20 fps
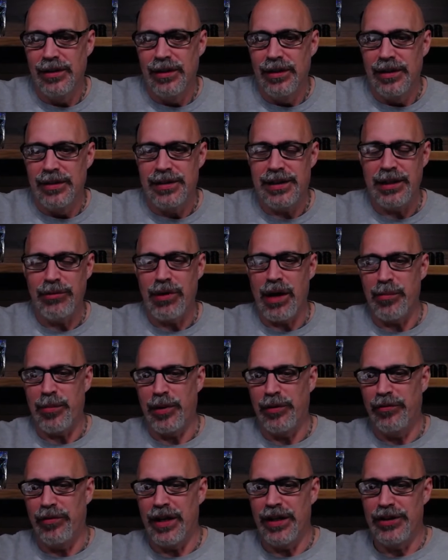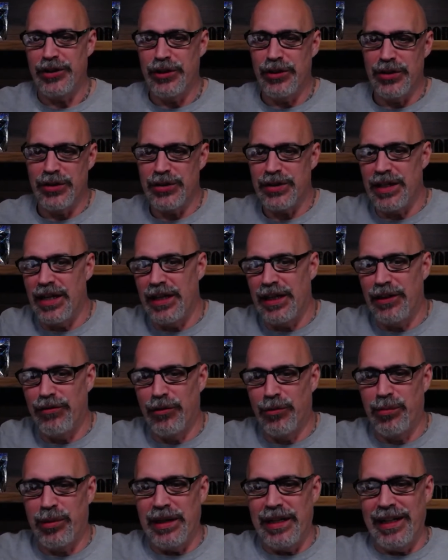T-Rep Adventures, thank you
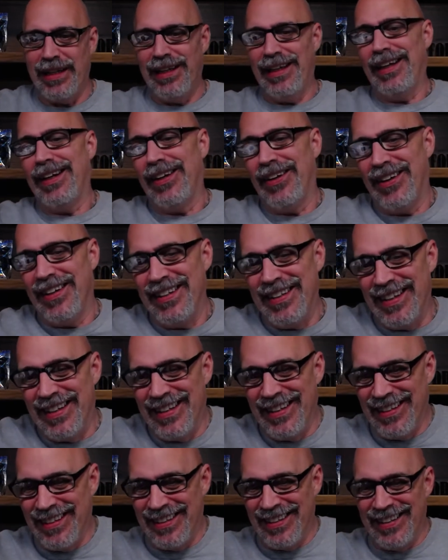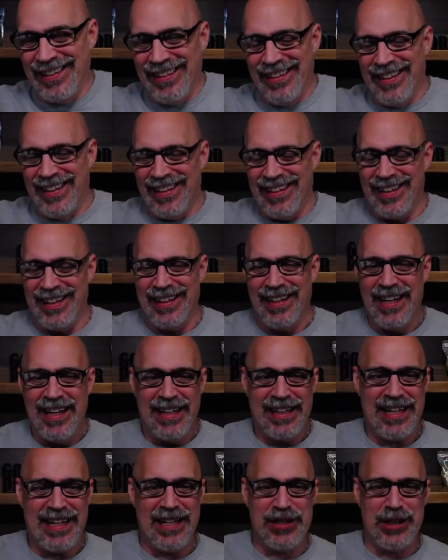for being here and
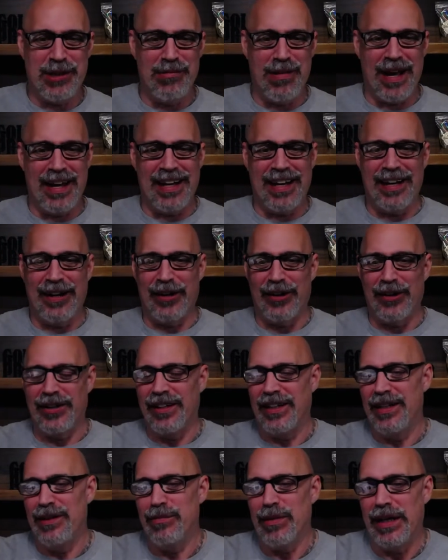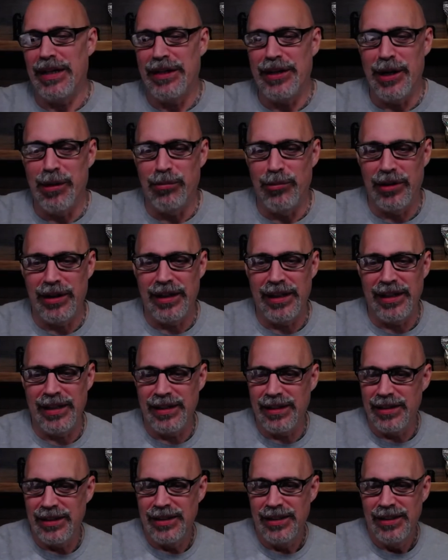catching my error in my
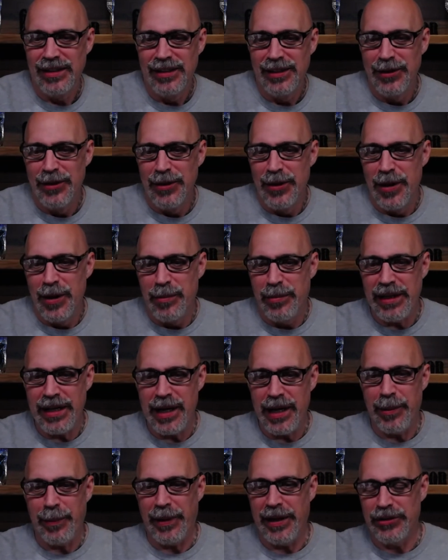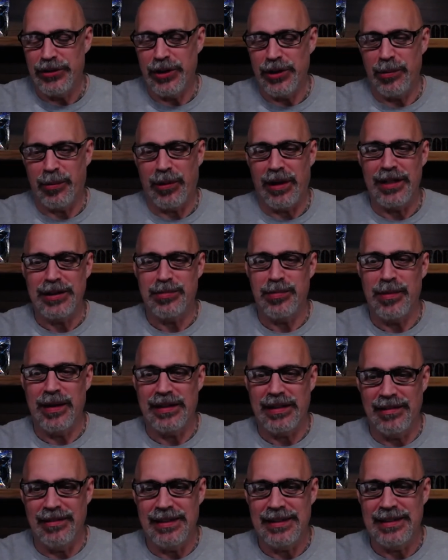numbering. PA Patriot
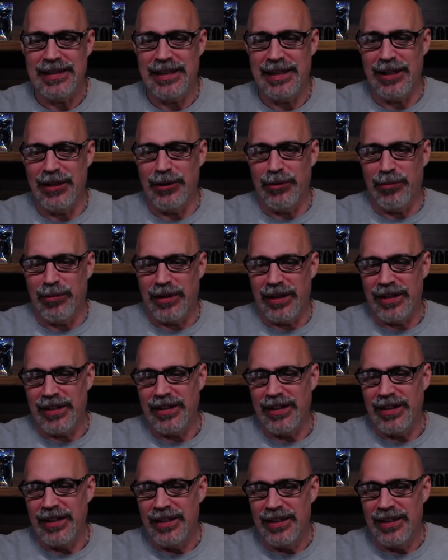Prospecting, let's go, brother.